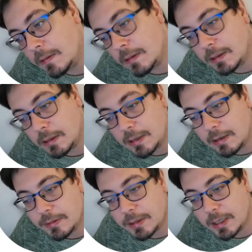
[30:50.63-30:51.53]
The
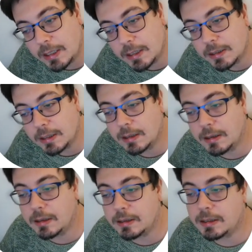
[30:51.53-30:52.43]
ground state is the
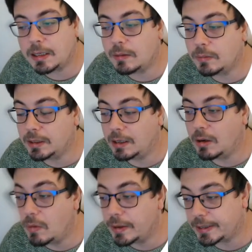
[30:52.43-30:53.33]
state with the
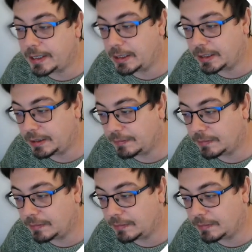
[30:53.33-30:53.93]
lowest energy,